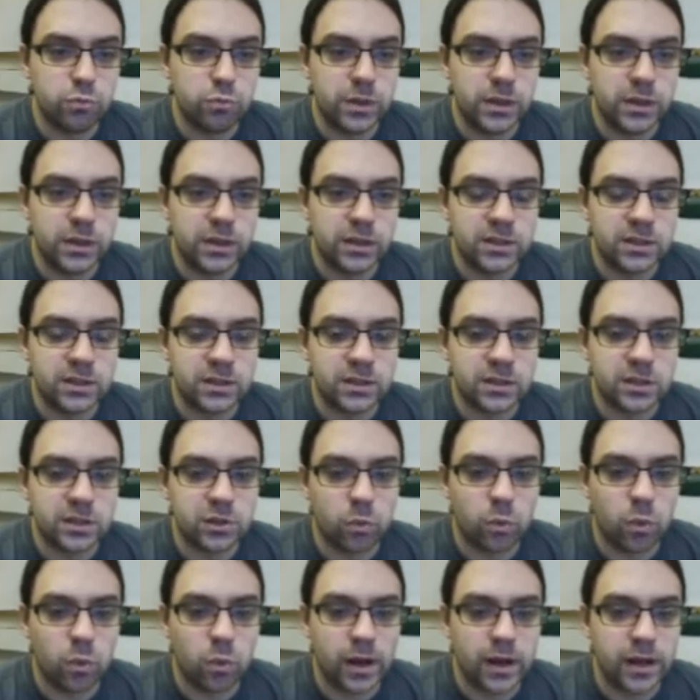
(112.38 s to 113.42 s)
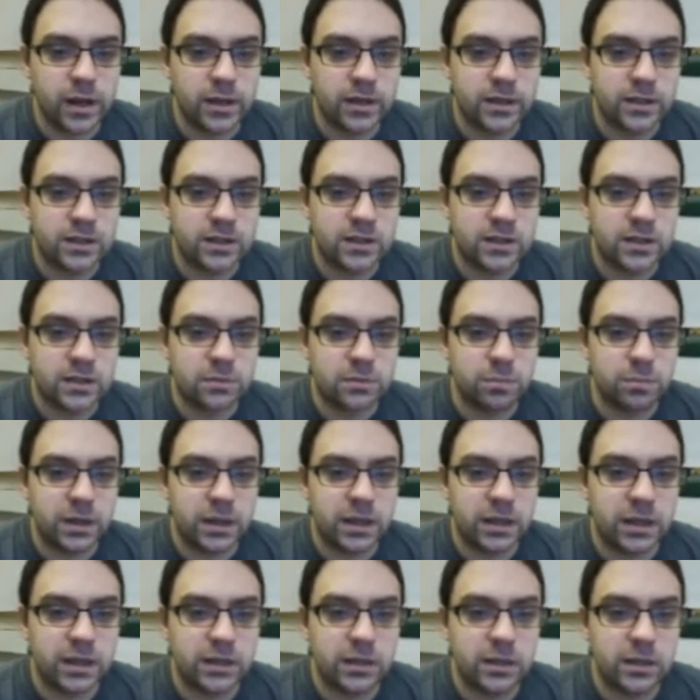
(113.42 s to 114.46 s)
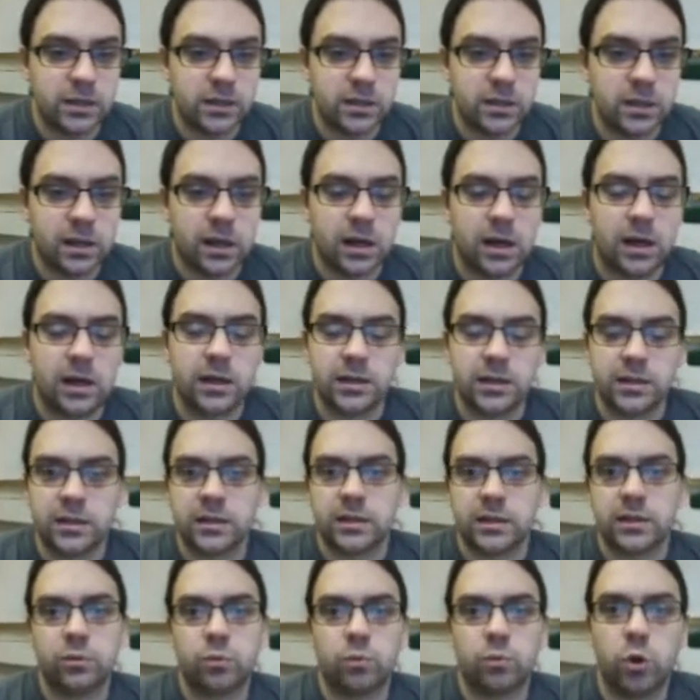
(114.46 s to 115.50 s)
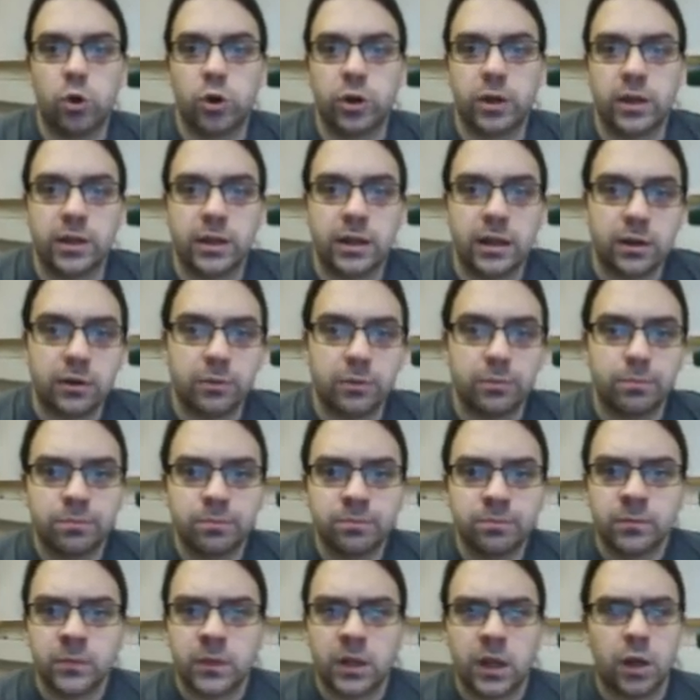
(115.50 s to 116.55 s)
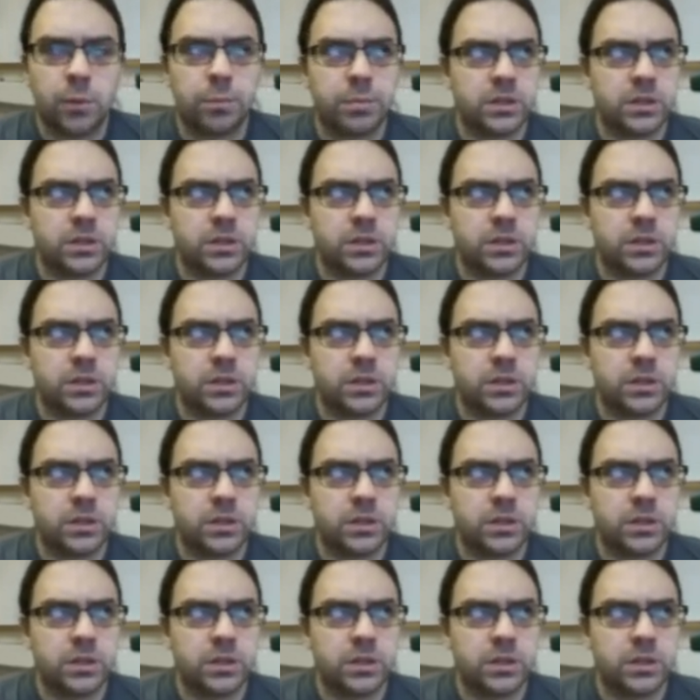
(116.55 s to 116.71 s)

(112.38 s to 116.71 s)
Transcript: mean squared speed idea, working out a